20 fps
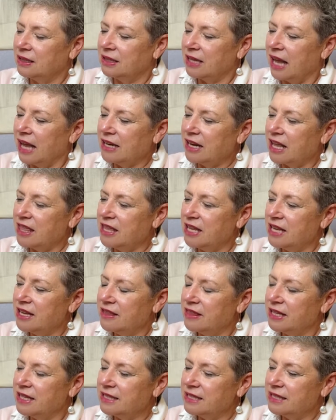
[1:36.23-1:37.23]
and I
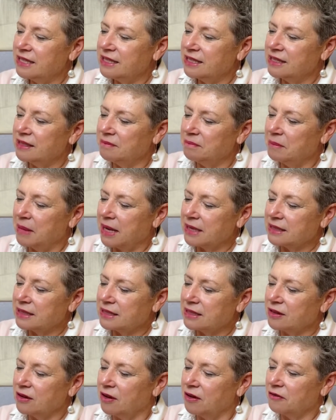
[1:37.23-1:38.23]
think this is the
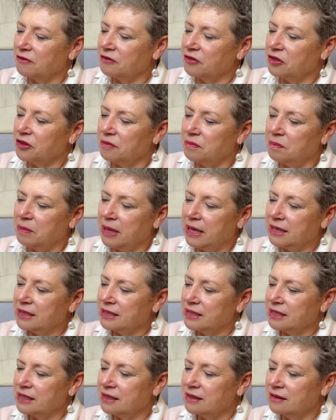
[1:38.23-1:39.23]
mascot for the
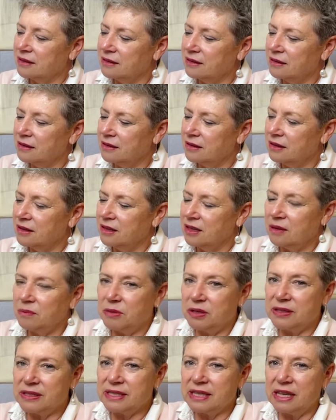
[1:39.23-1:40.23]
Met
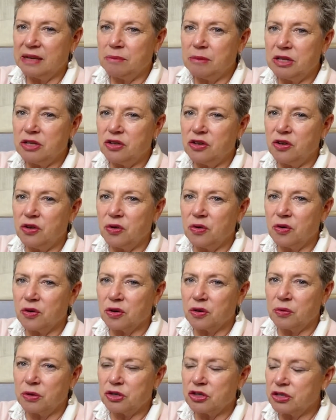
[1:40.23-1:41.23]
Museum in New
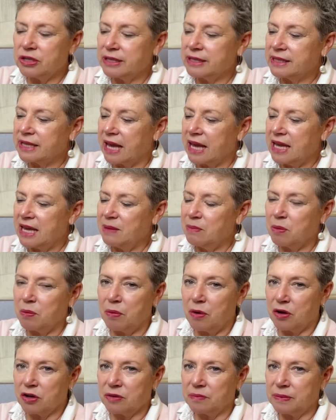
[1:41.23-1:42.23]
York, which is a
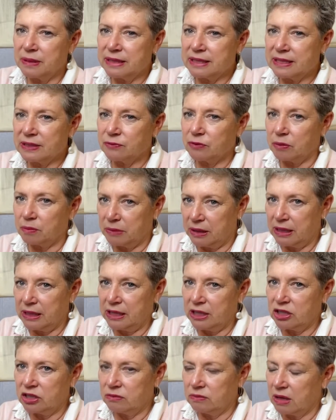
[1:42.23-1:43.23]
hippopotamus
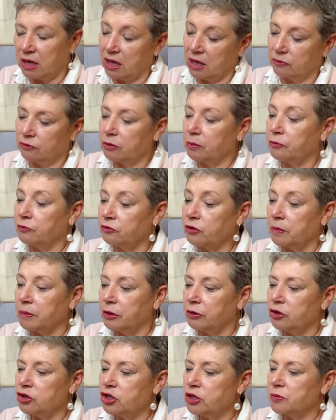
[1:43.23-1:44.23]
from
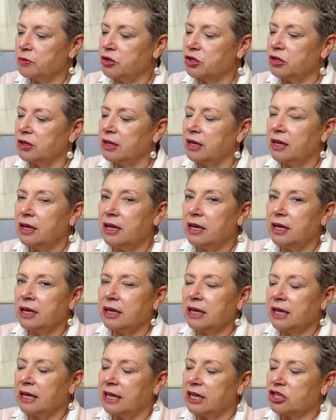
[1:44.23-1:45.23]
their Egyptian
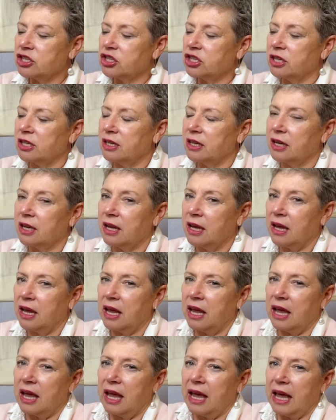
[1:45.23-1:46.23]
collection.
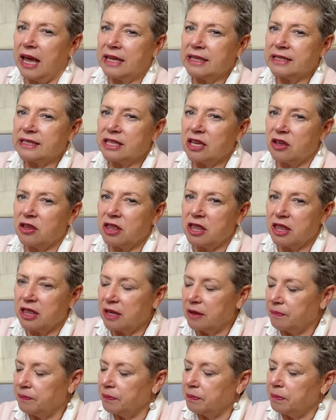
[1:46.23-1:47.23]
And so
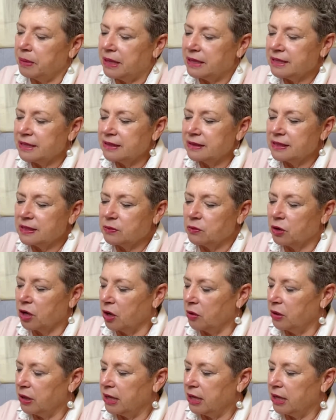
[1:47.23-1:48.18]
pencils will go in